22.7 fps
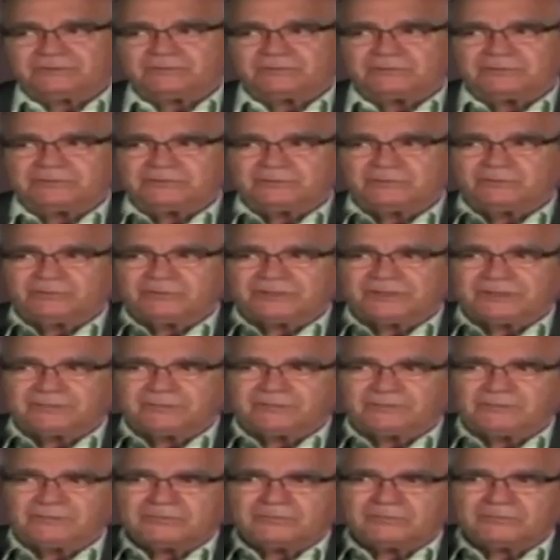
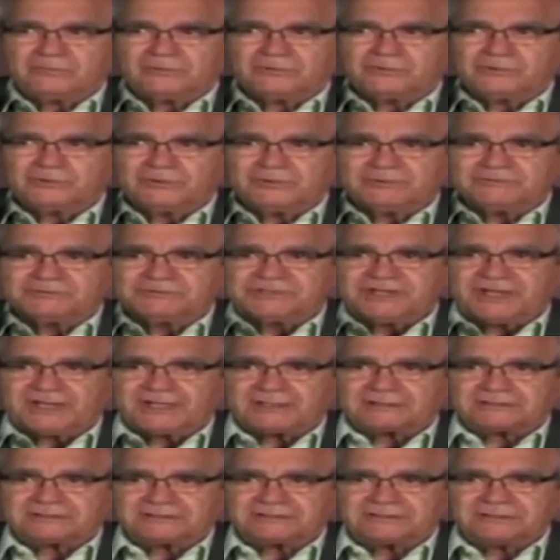would you
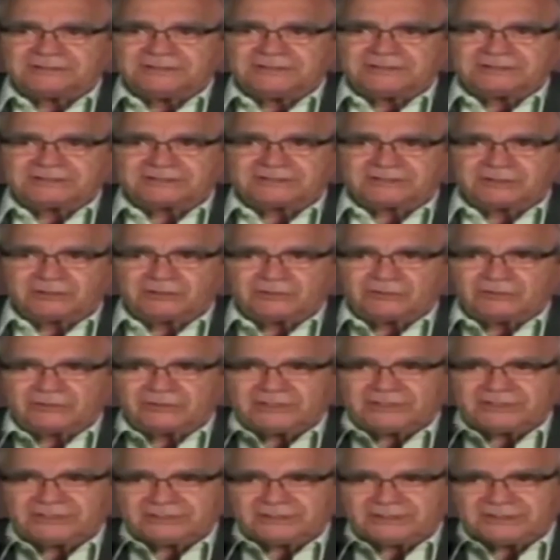object to
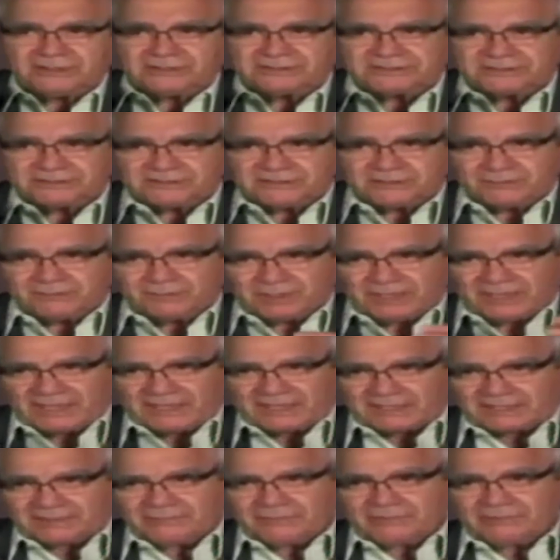going into the black
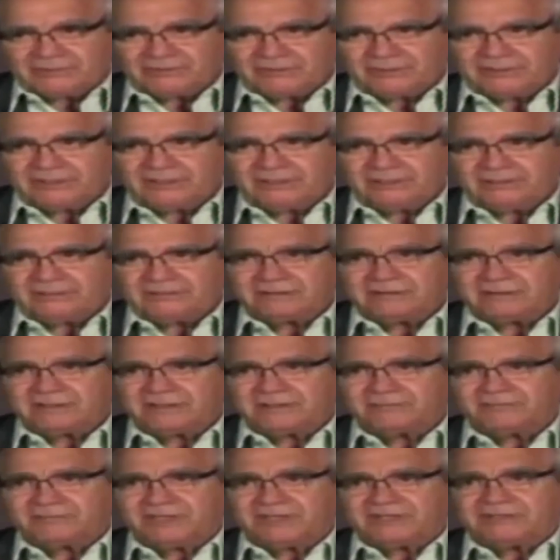community,
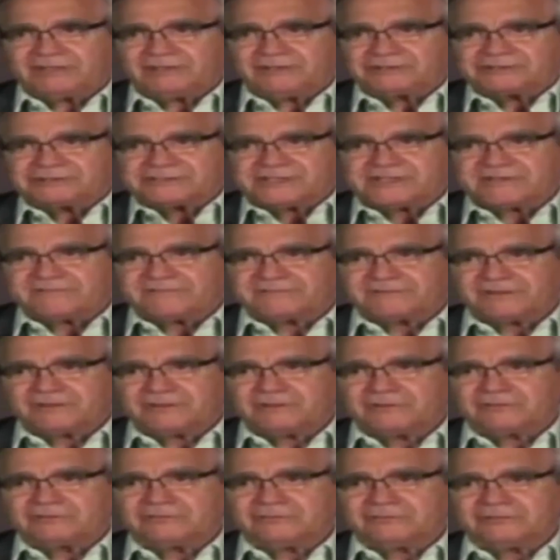make yourself
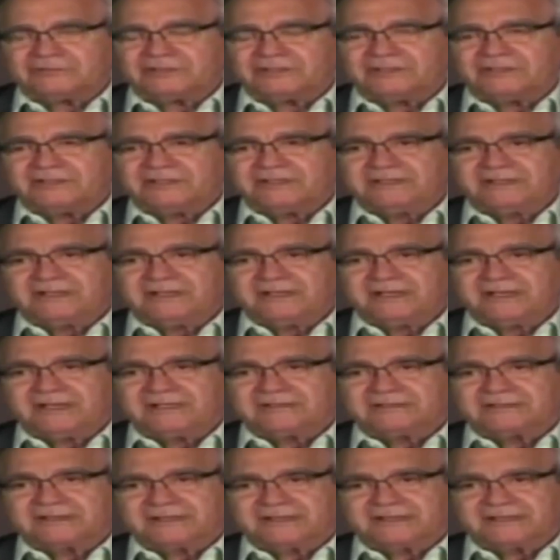known,
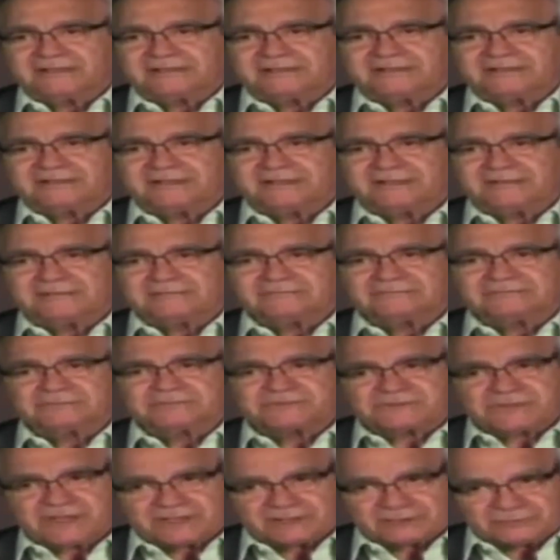and
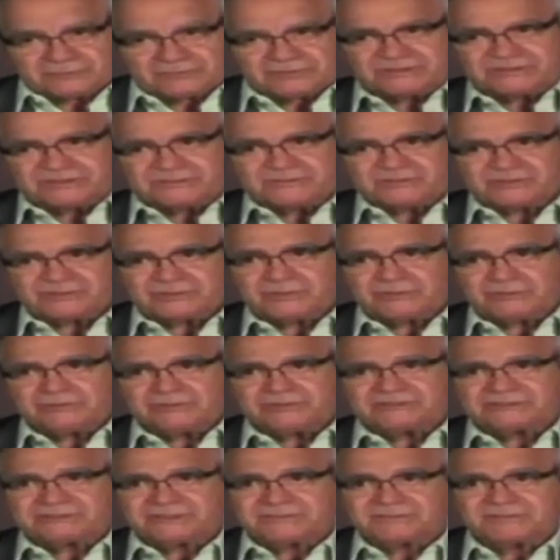start doing some
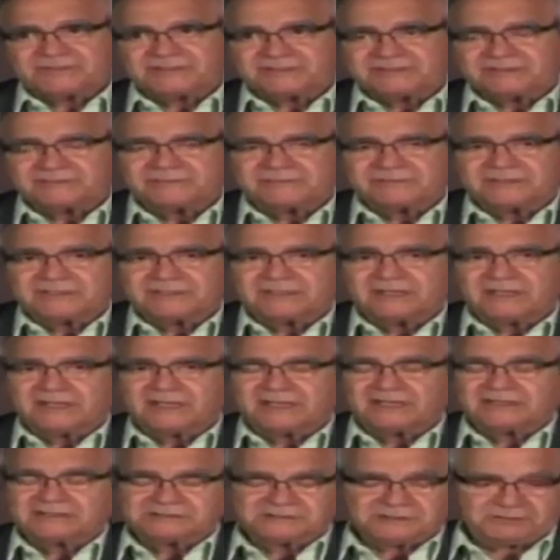stories up there? And
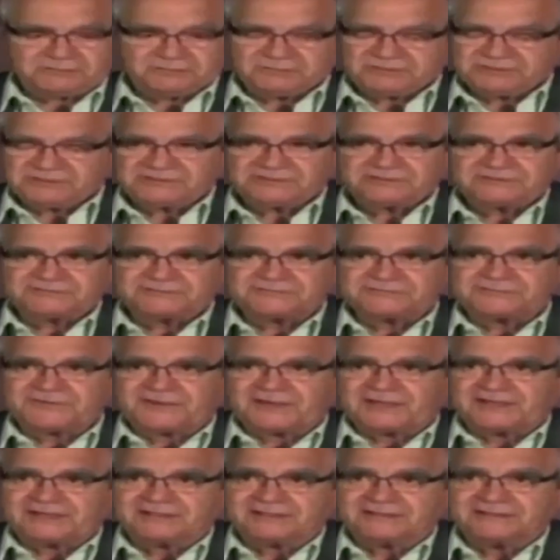I said,
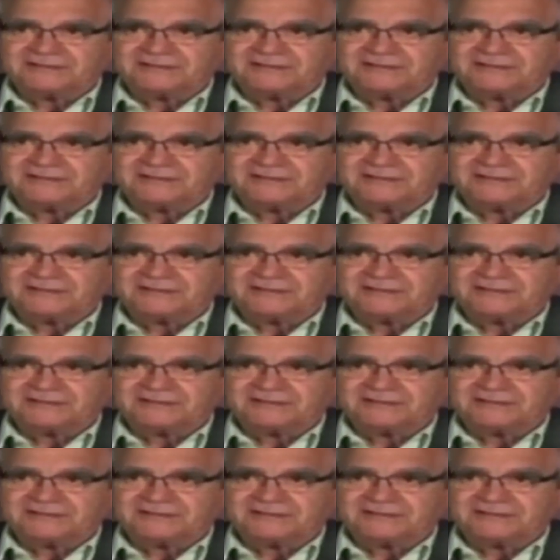fine.